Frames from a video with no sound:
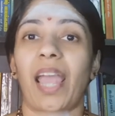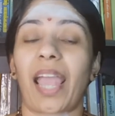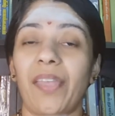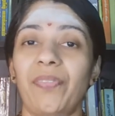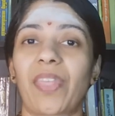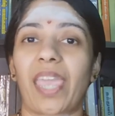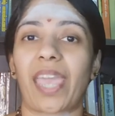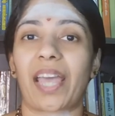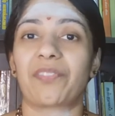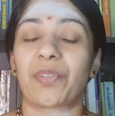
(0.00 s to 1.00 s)
And they
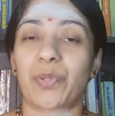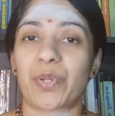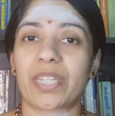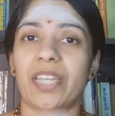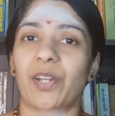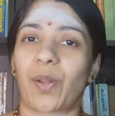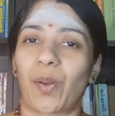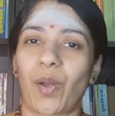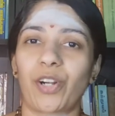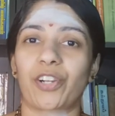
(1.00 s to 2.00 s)
have written a
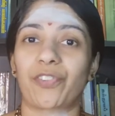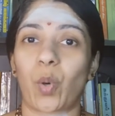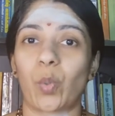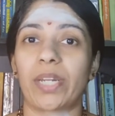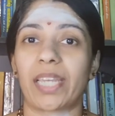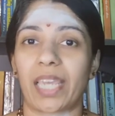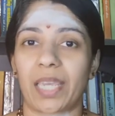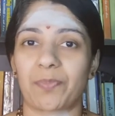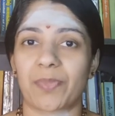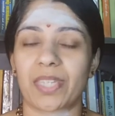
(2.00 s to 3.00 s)
lot of holy
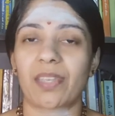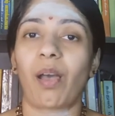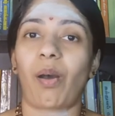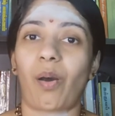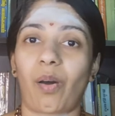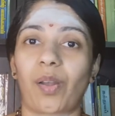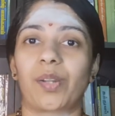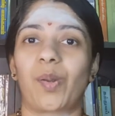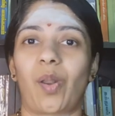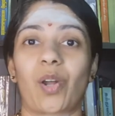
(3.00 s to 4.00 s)
hymns
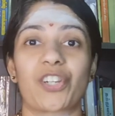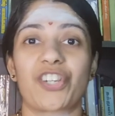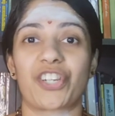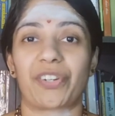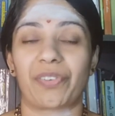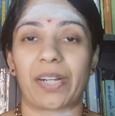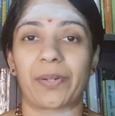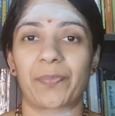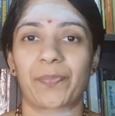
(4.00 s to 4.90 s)
on Lord Shiva.